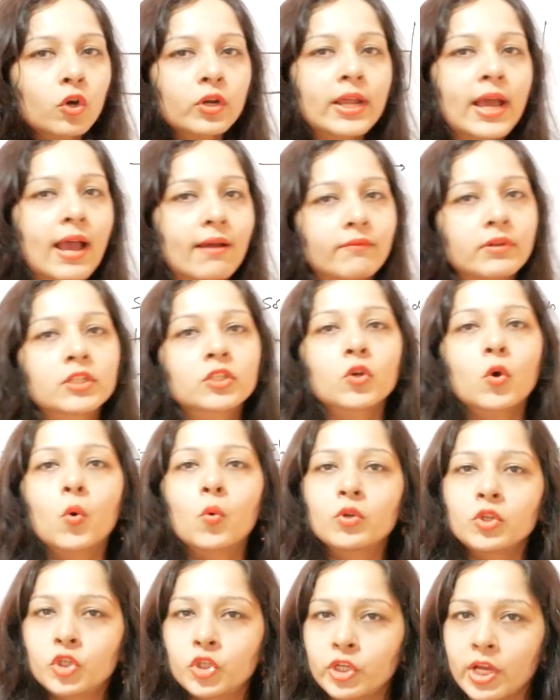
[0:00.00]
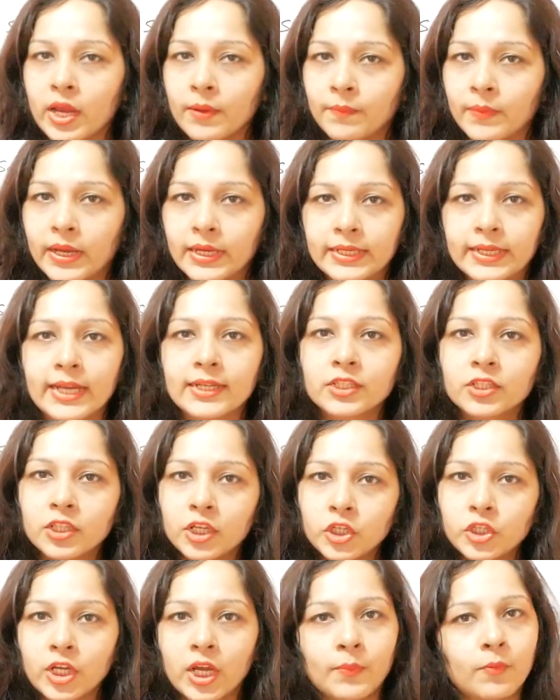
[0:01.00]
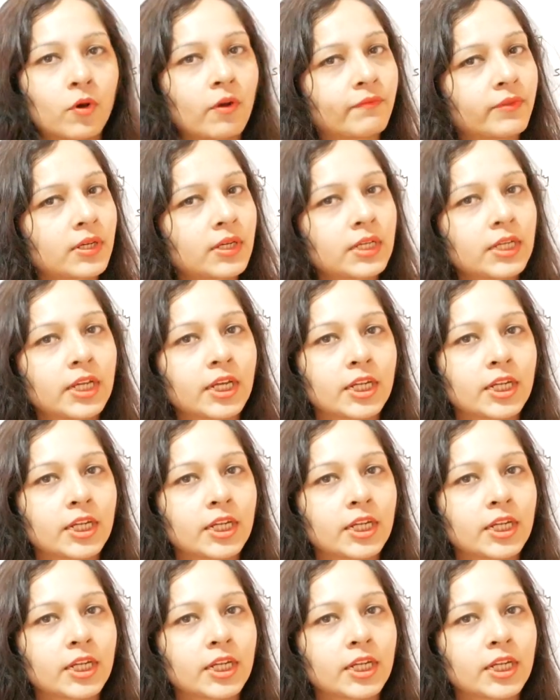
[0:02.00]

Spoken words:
not have its own shape, it gets the shape of the